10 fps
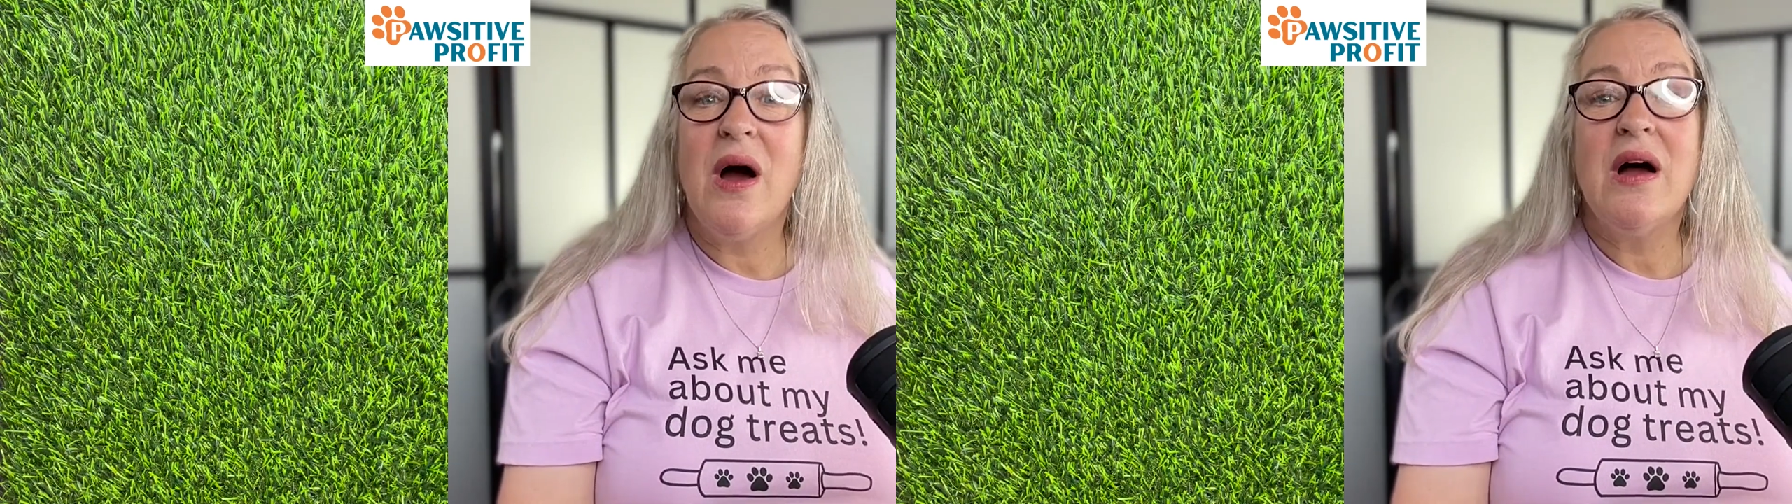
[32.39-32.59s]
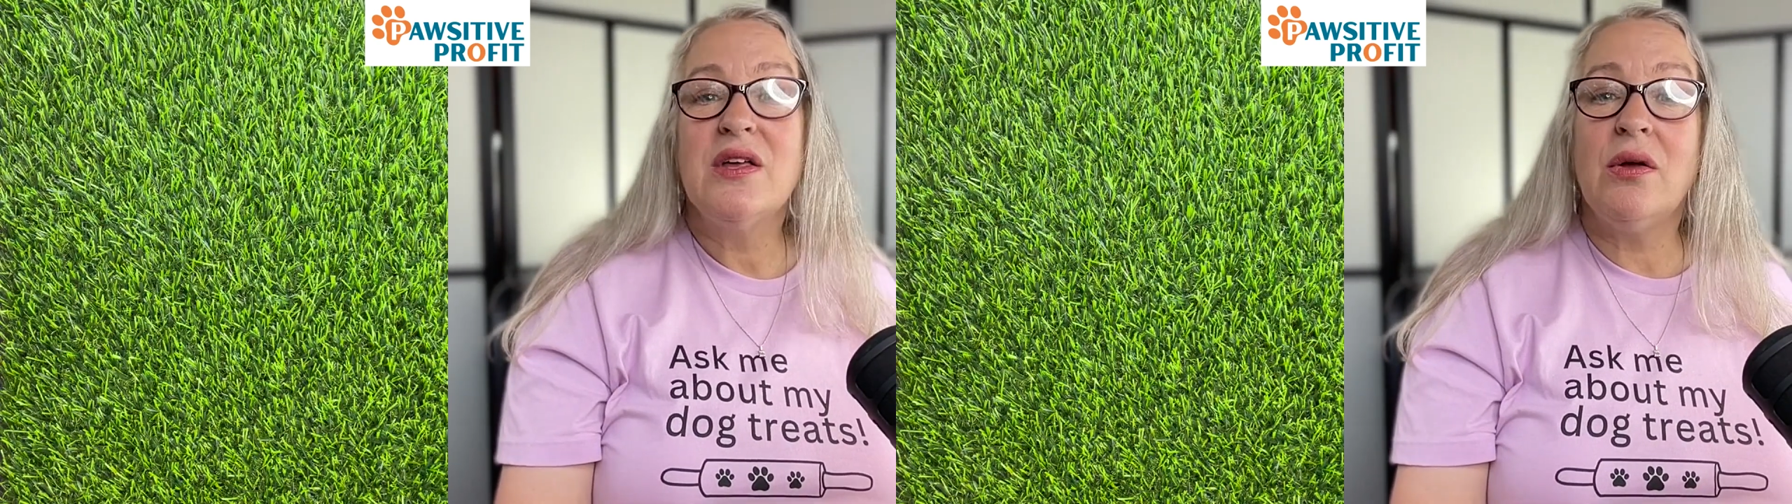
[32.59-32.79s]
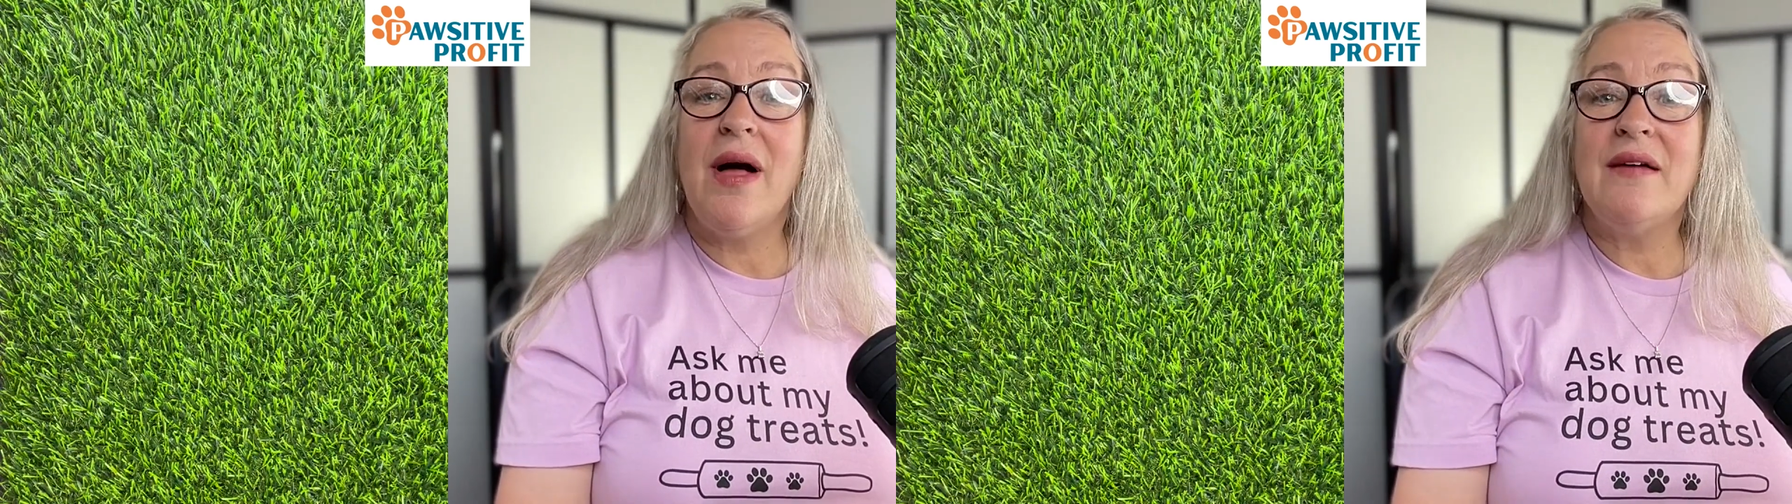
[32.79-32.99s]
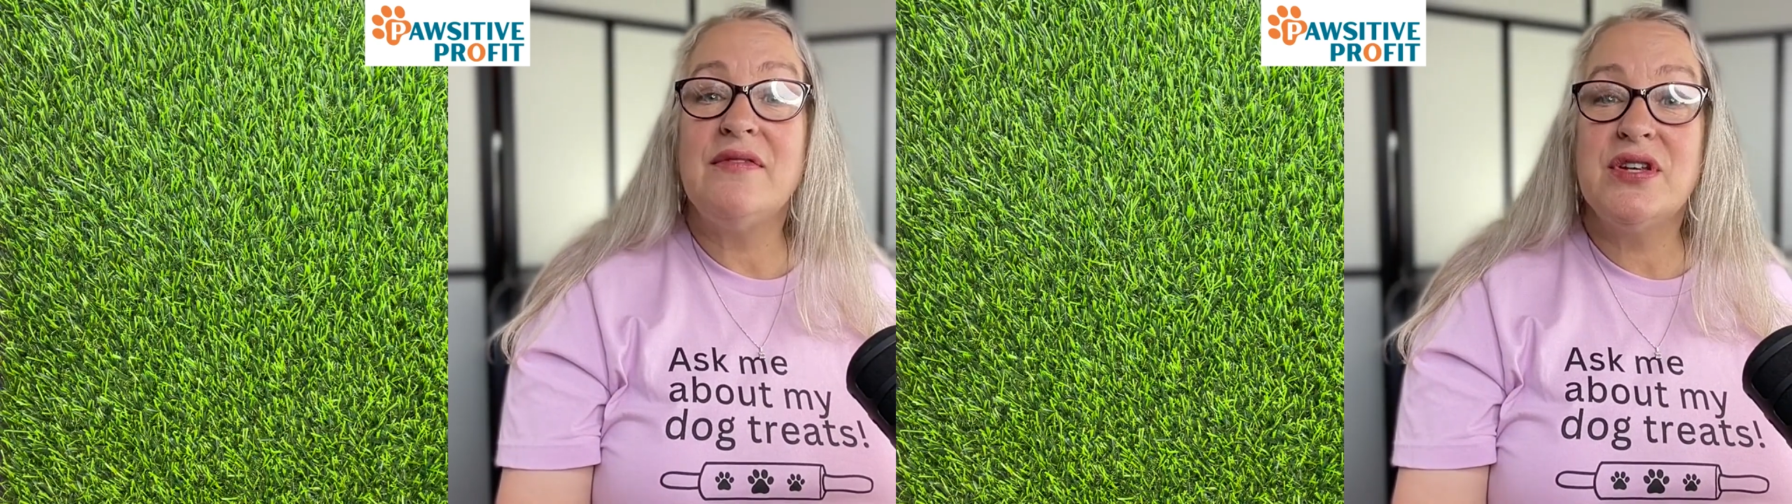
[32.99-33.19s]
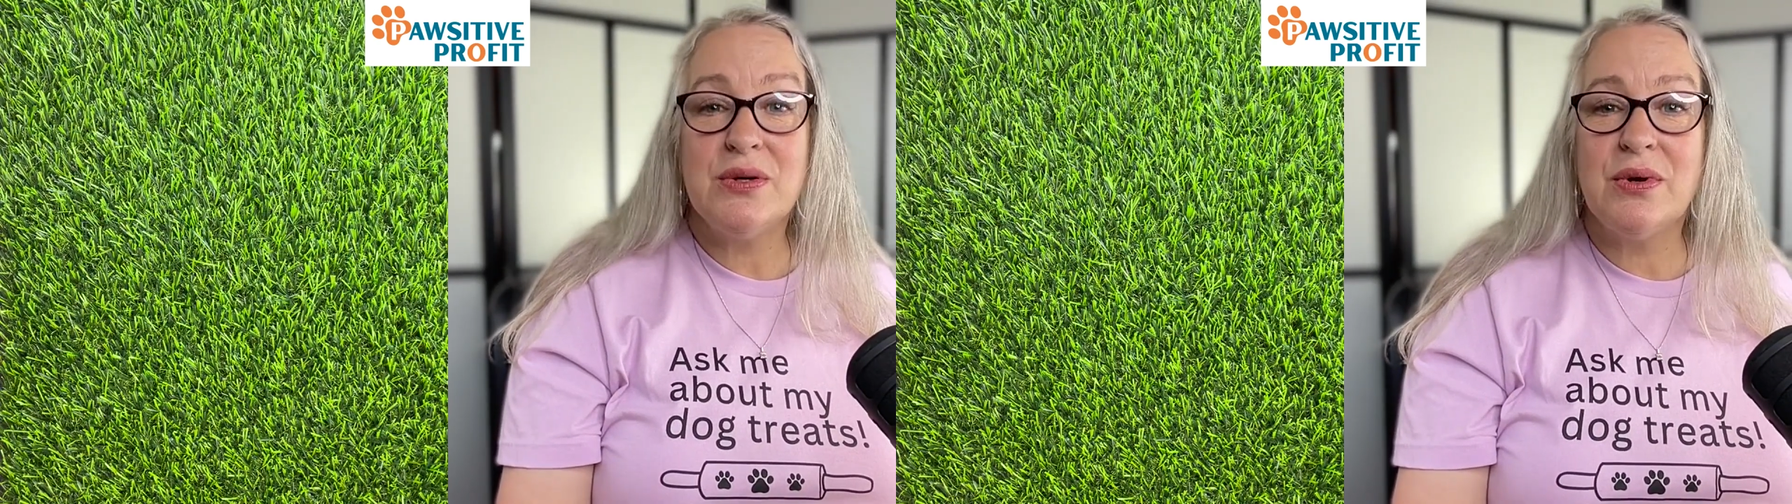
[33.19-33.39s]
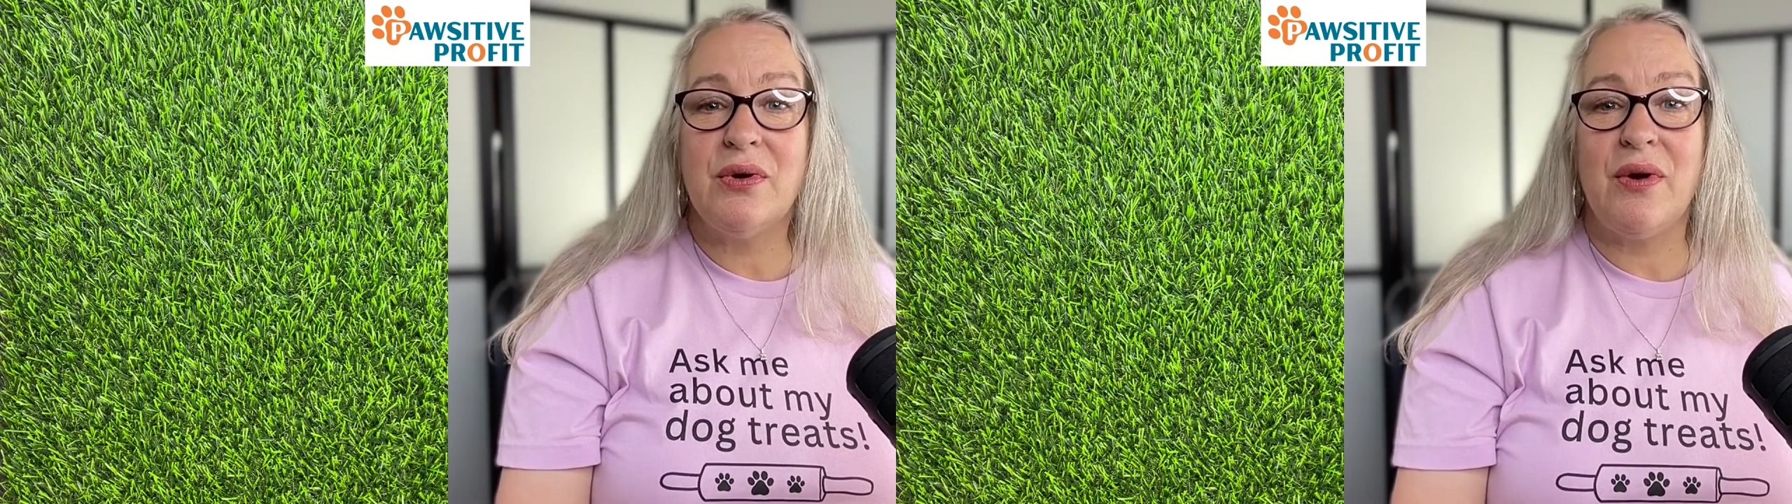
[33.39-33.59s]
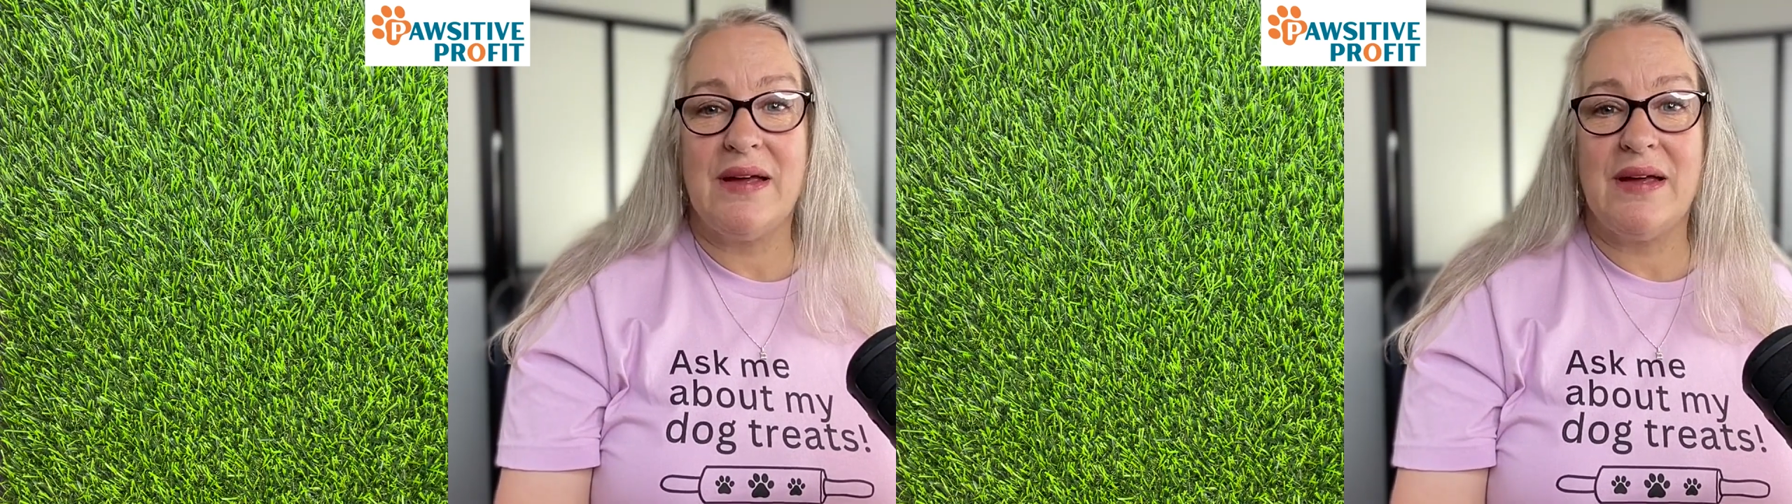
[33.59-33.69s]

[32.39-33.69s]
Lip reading: you'll have two great